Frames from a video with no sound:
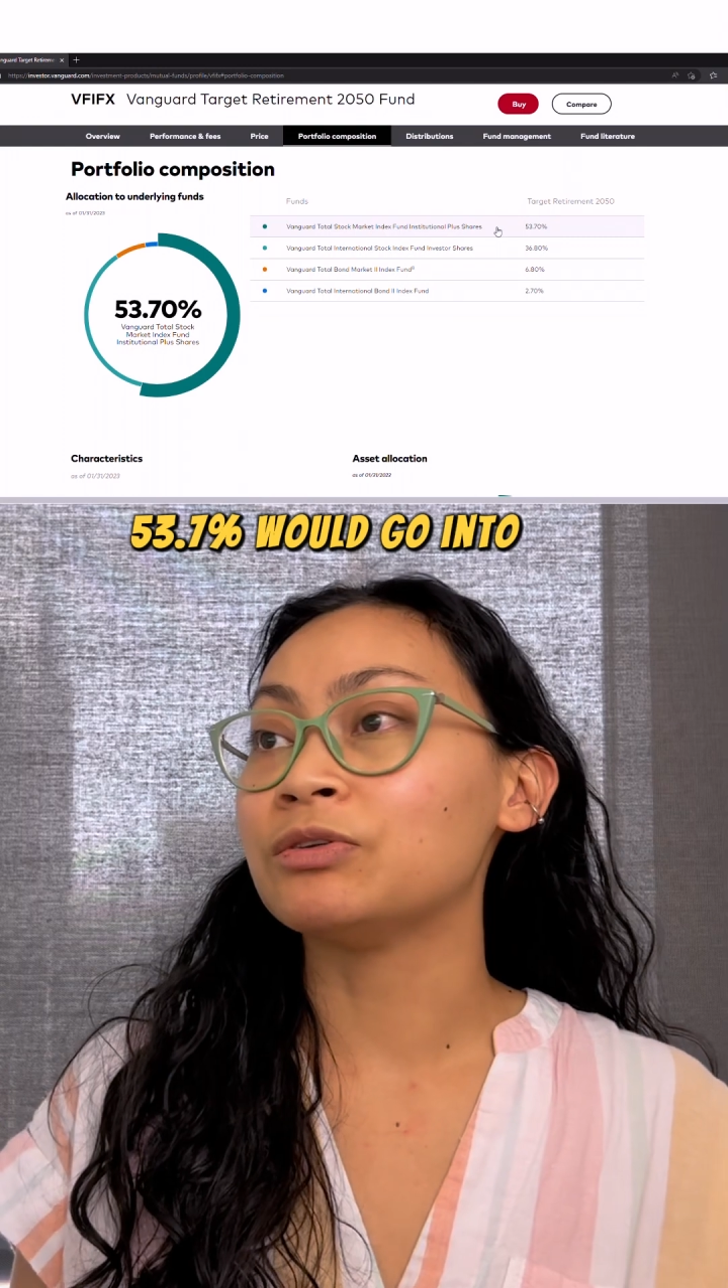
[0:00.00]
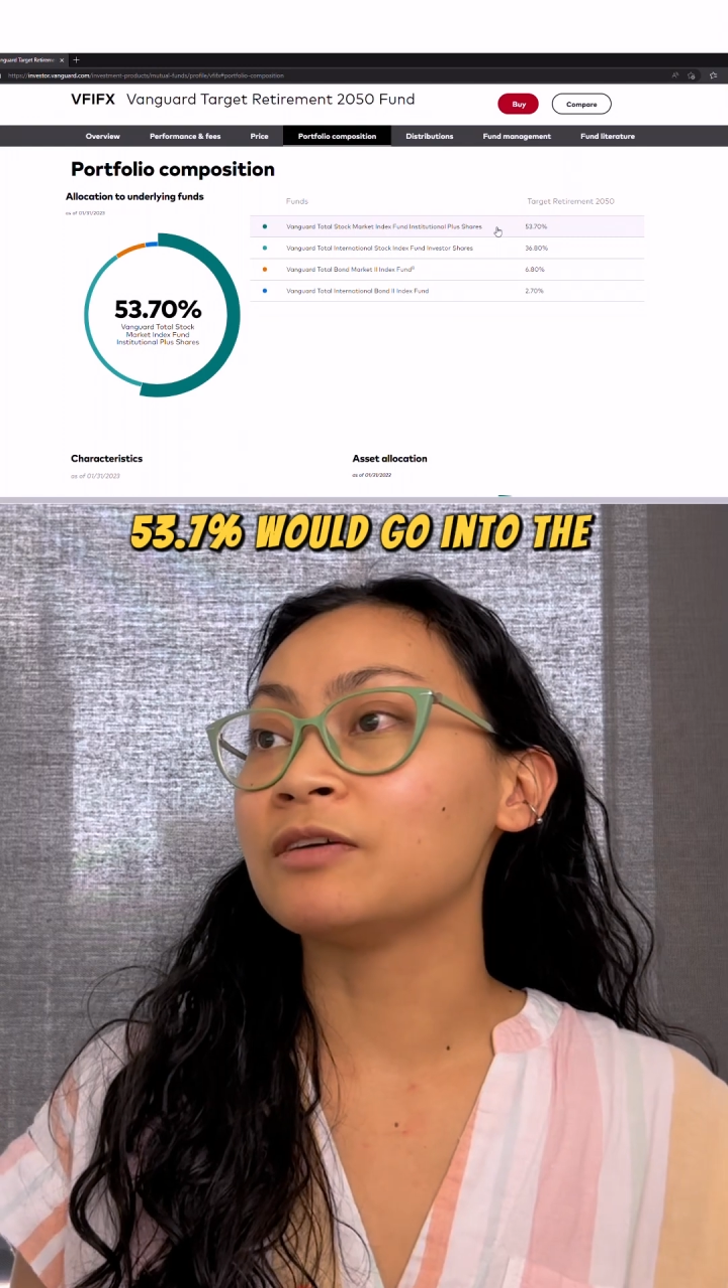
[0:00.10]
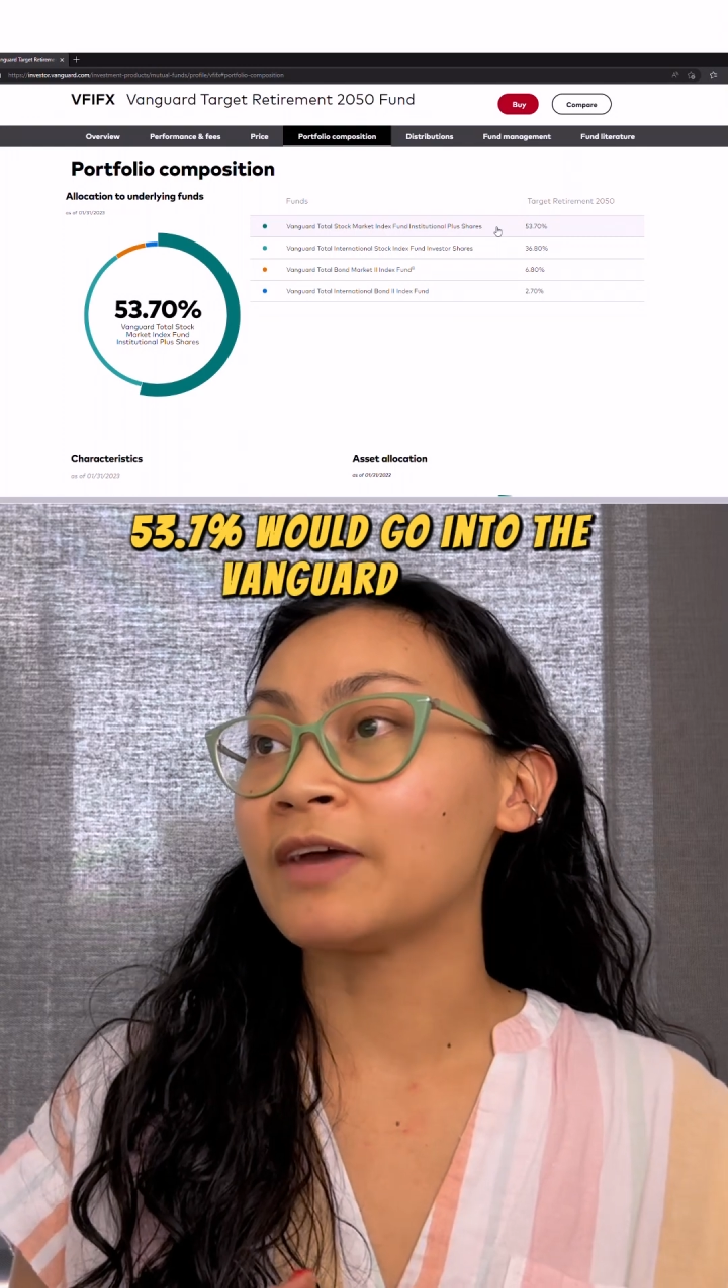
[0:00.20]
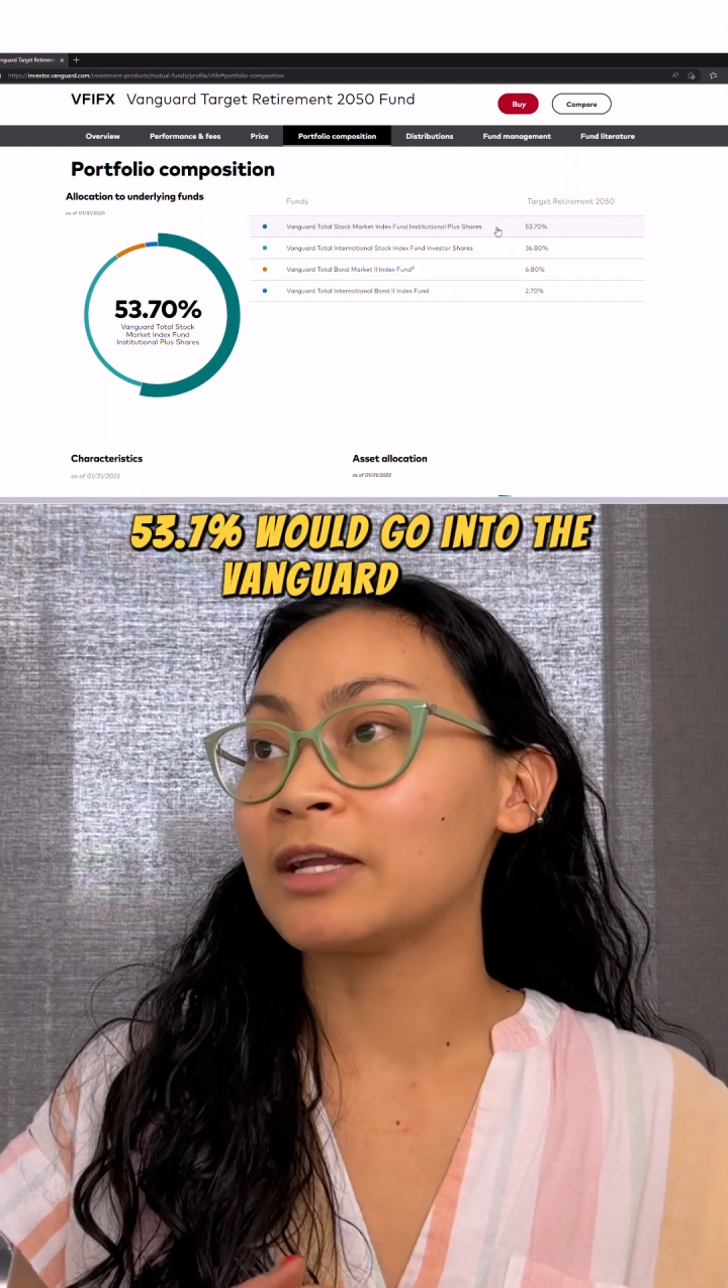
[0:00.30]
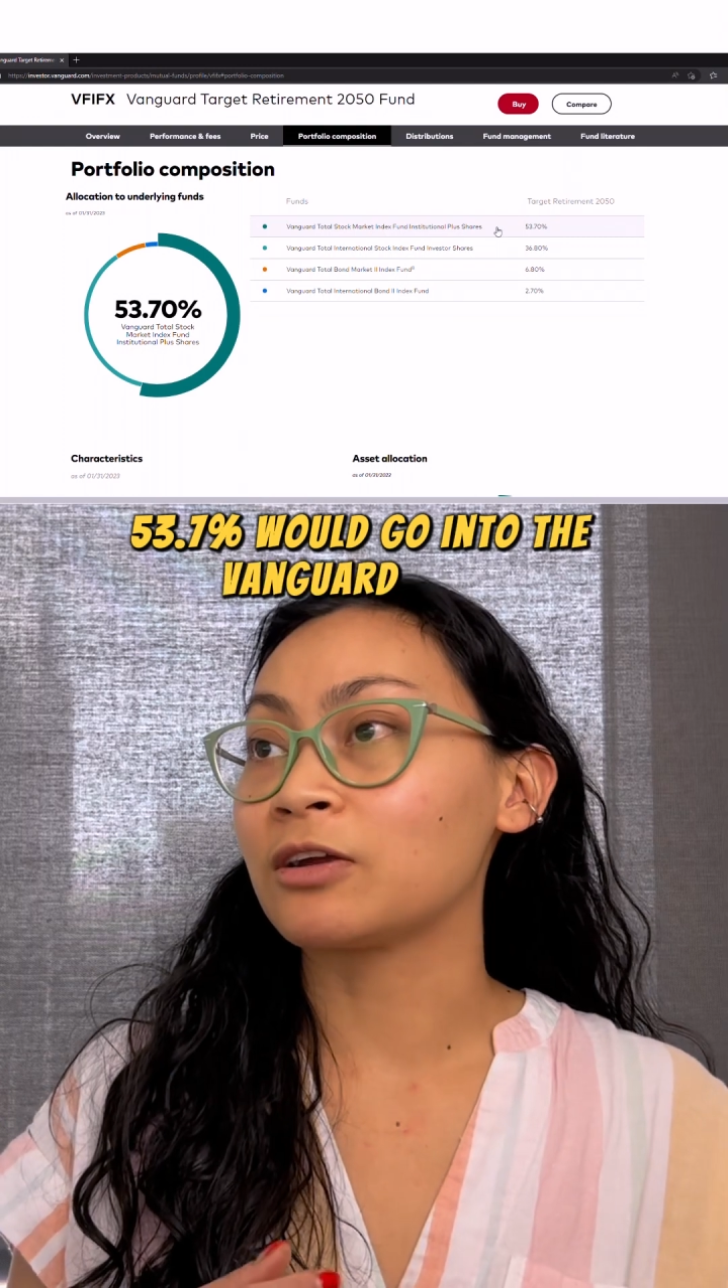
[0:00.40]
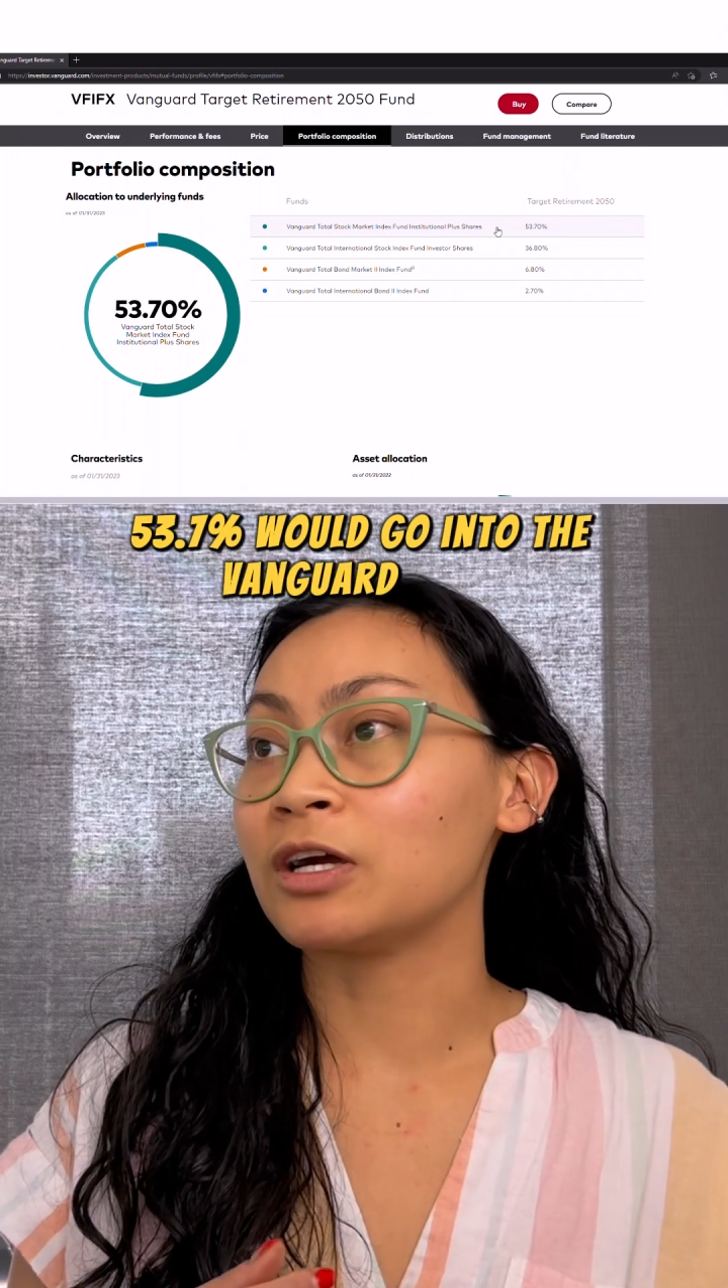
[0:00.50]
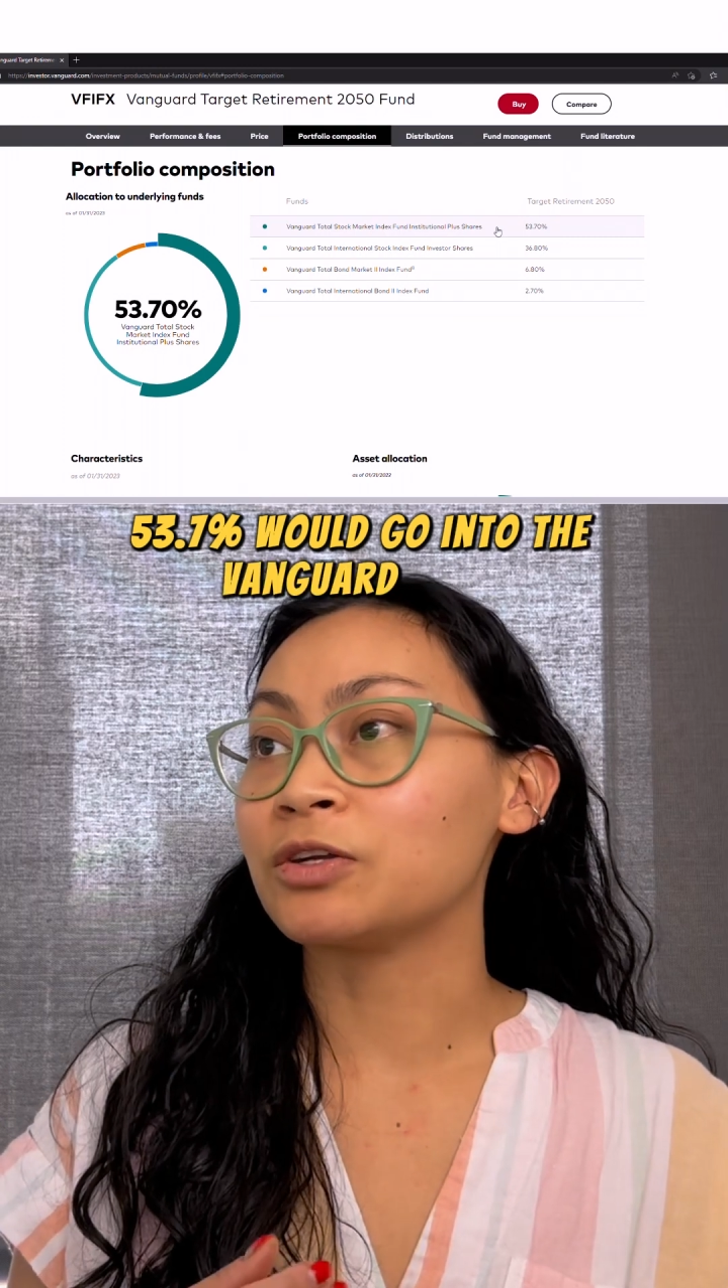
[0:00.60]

the Vanguard